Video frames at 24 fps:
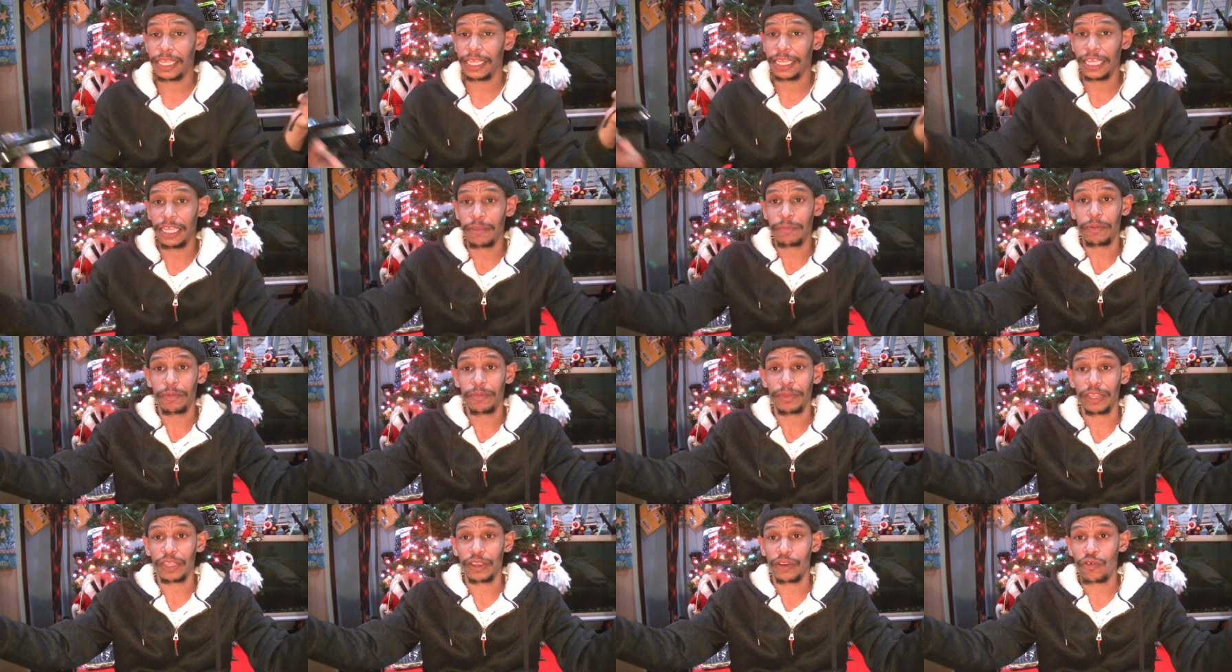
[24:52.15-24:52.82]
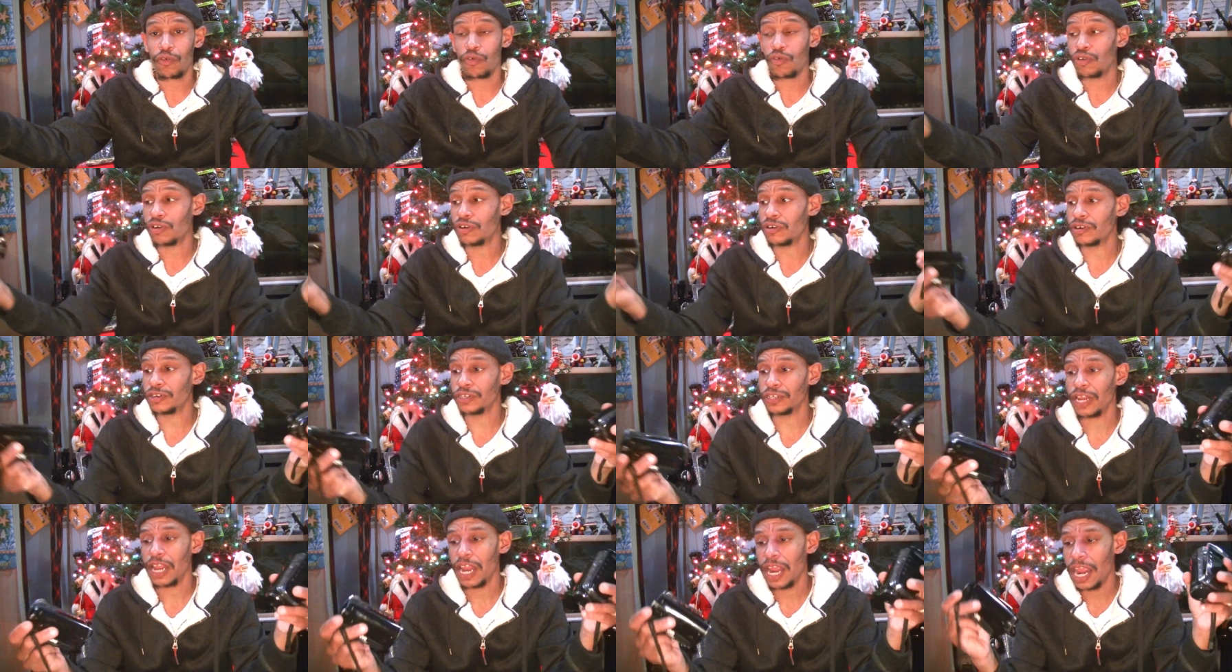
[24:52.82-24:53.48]
keep them in the
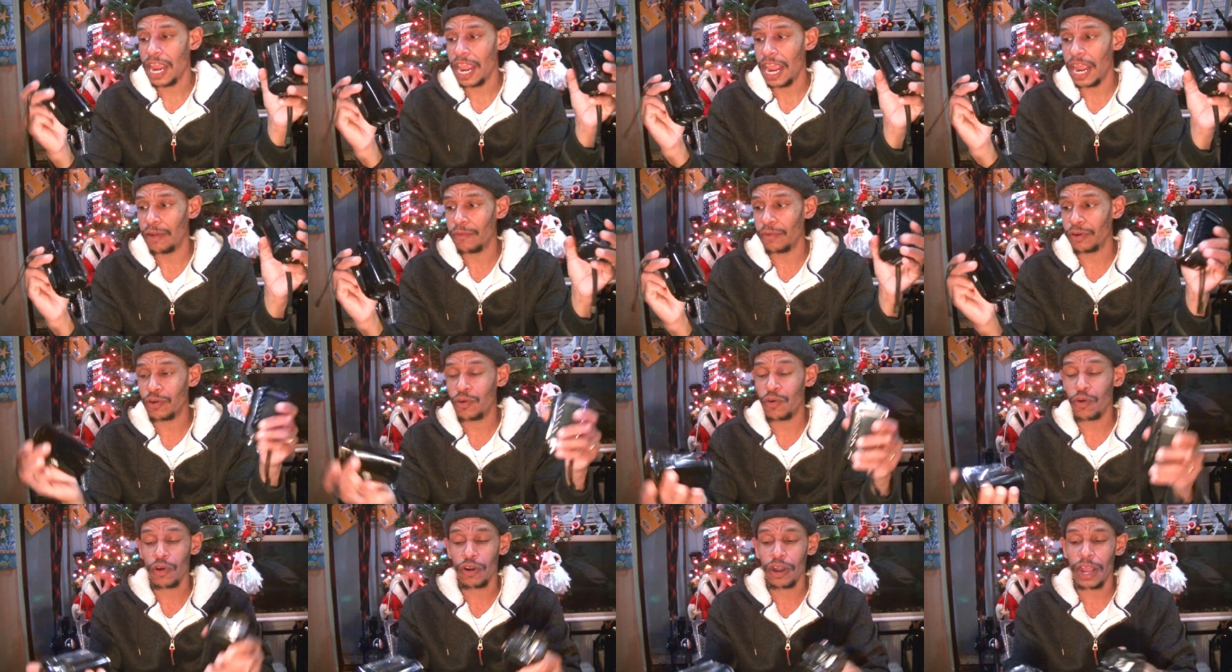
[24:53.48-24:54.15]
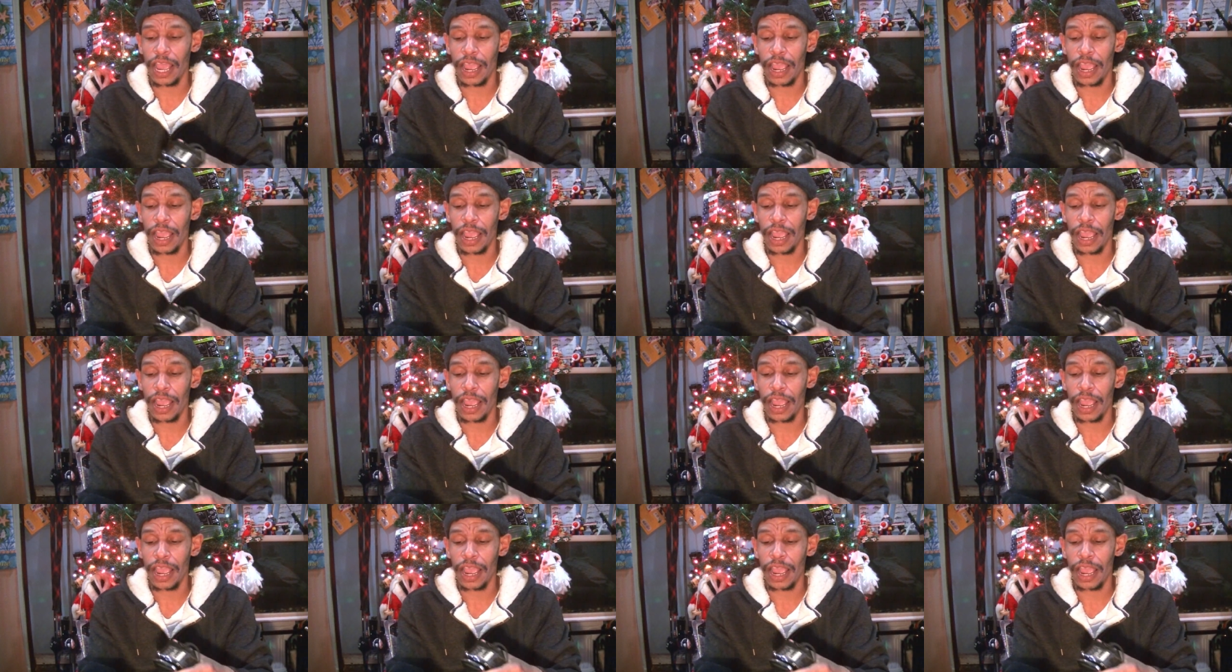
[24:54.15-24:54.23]
corners, and record.